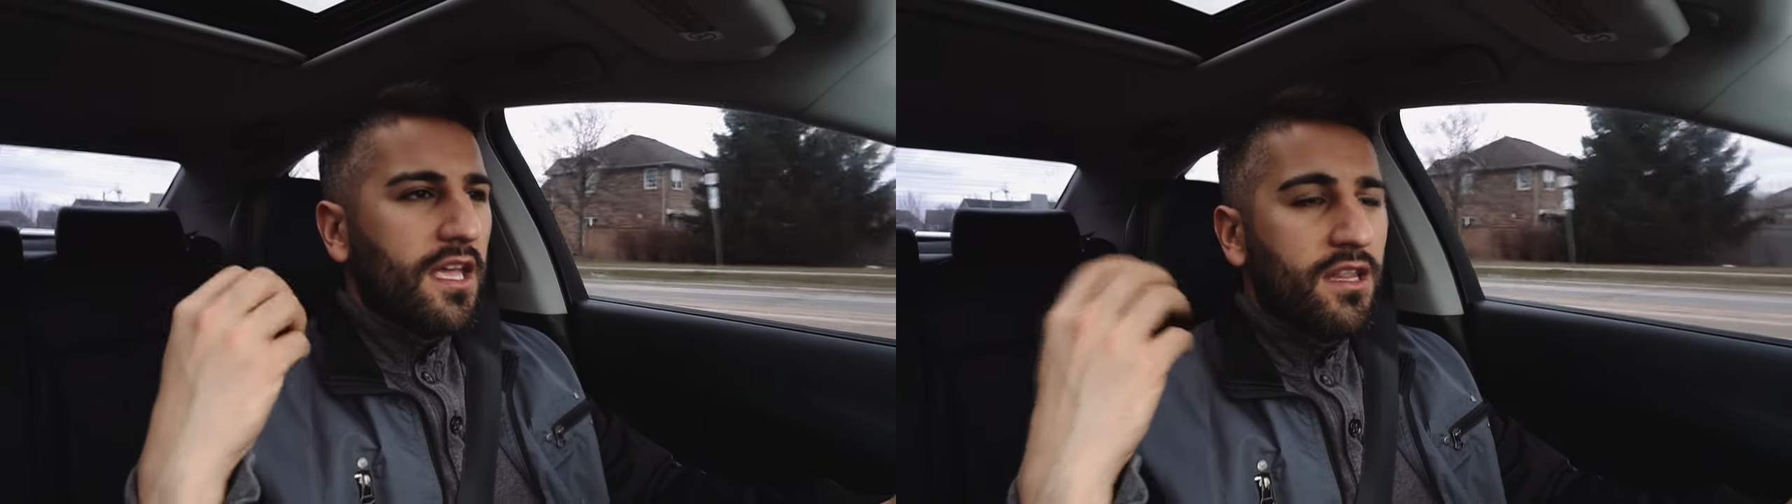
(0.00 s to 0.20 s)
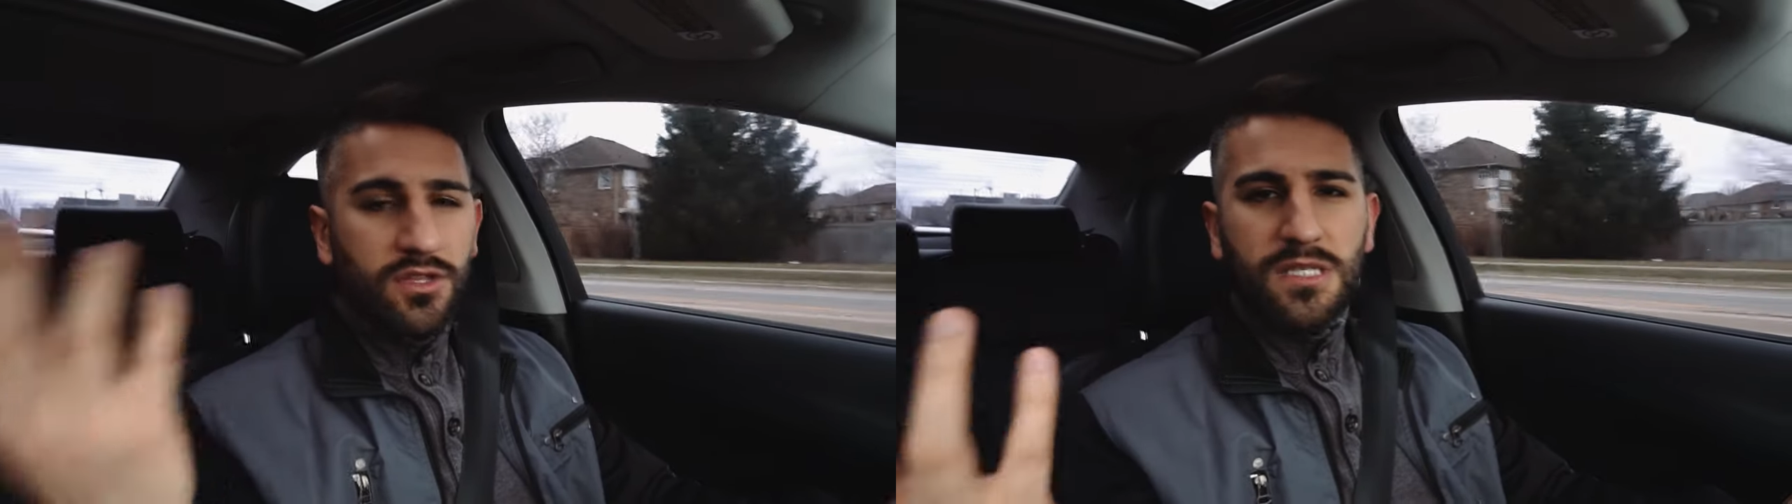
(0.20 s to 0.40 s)

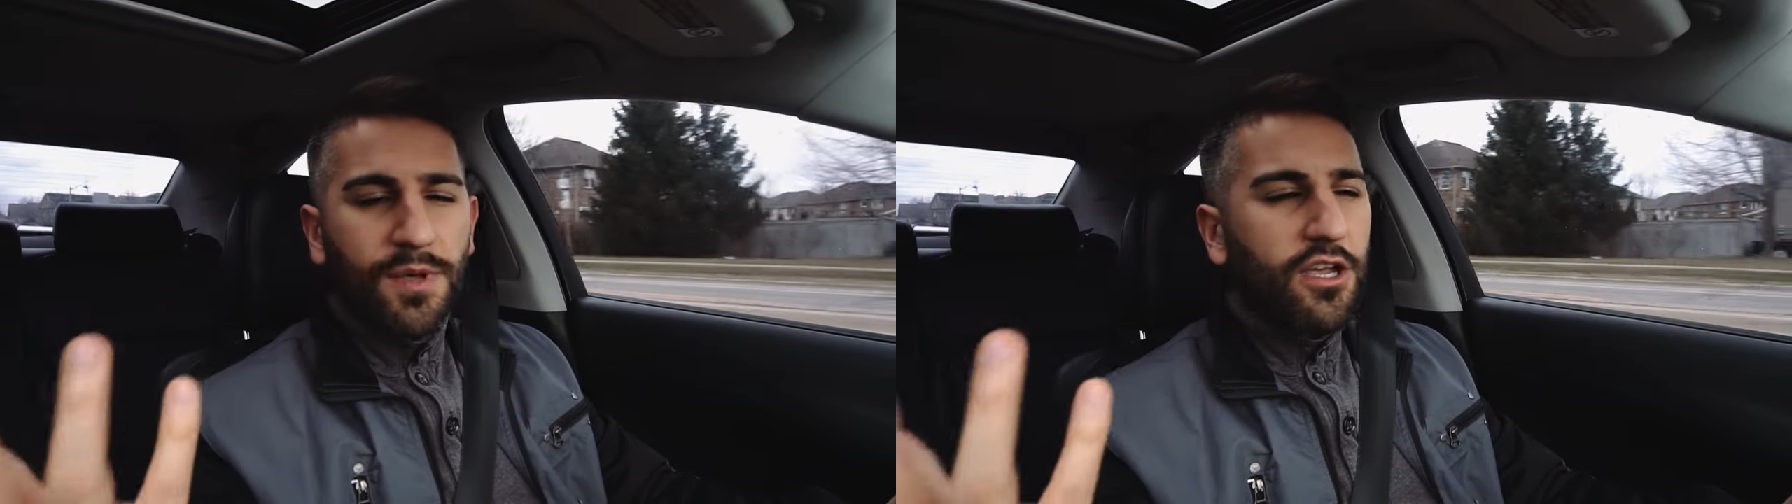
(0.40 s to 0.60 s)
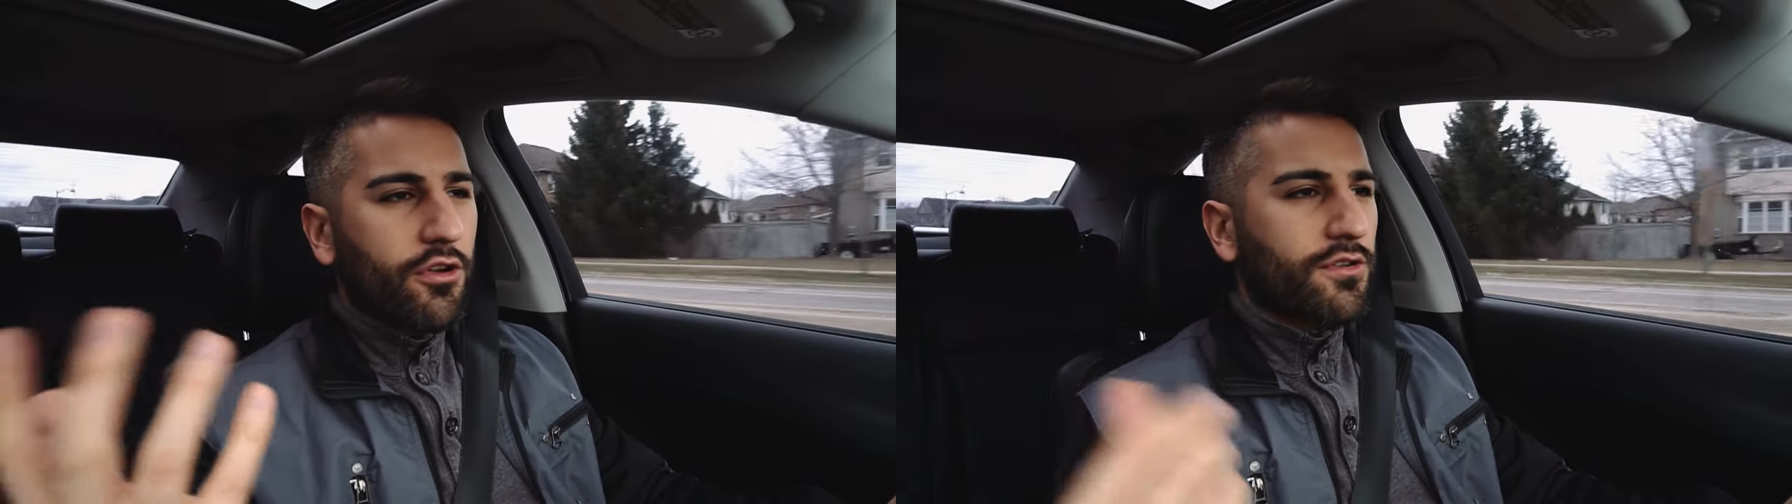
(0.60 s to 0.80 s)
in the
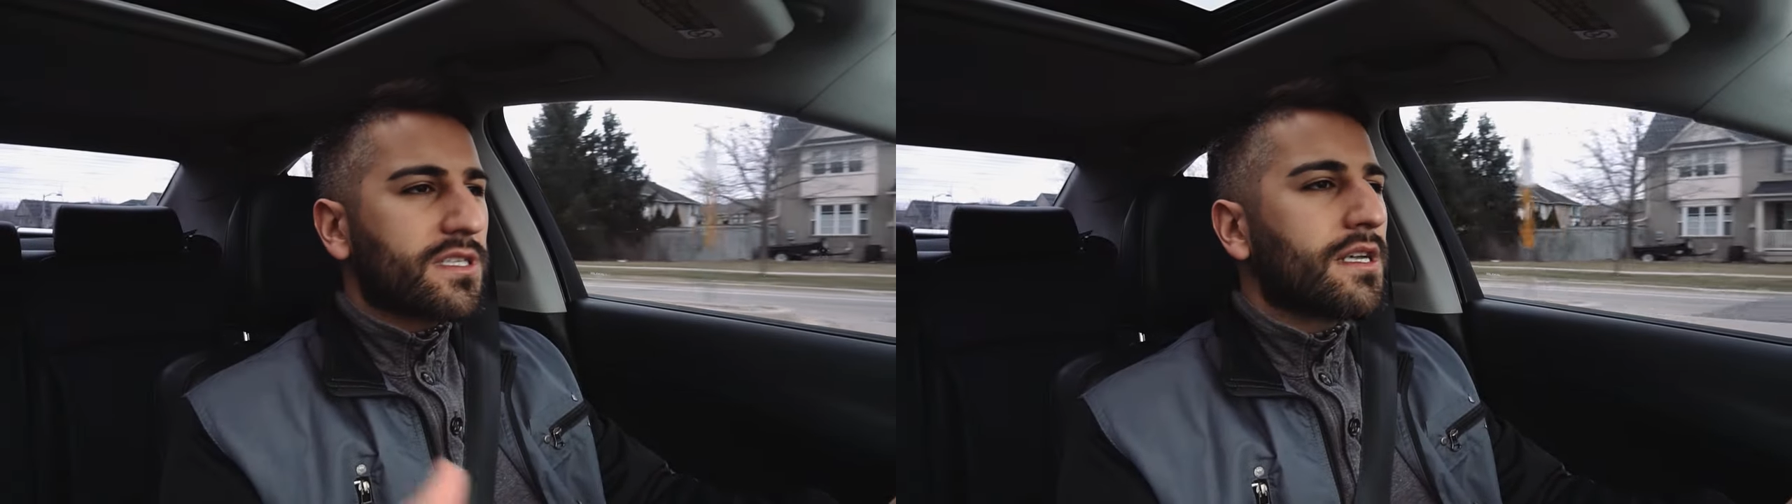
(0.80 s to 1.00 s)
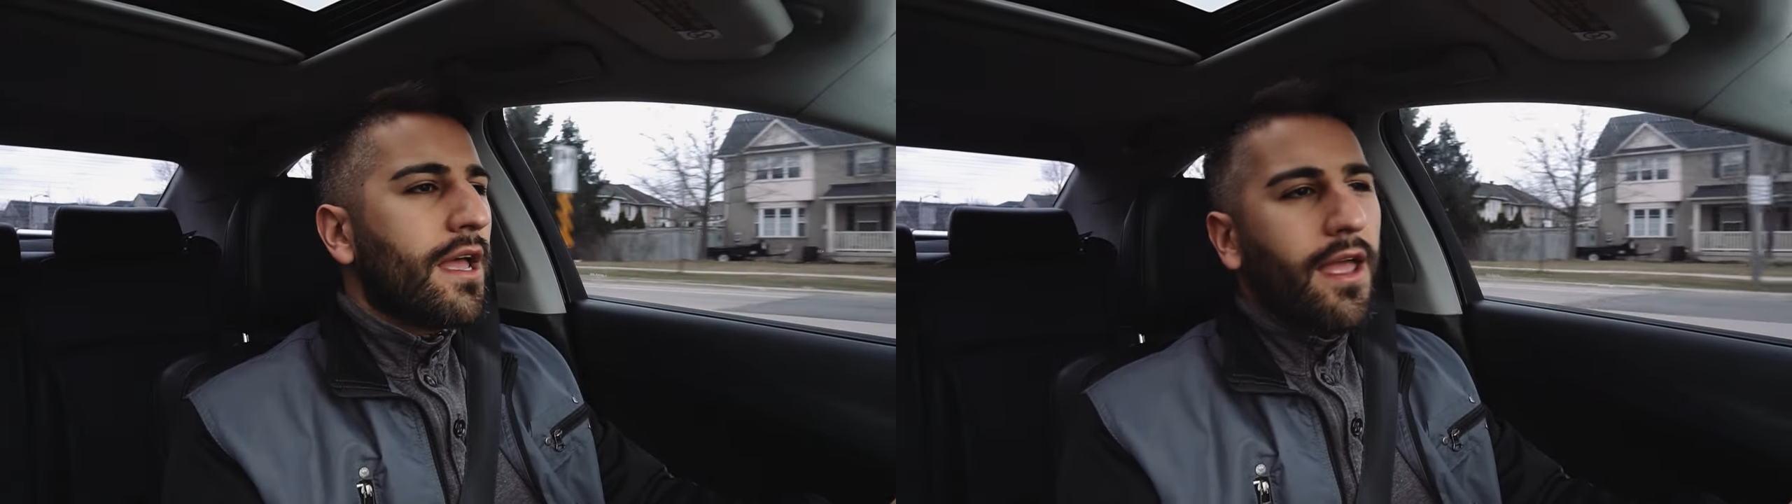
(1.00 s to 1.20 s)
speakers.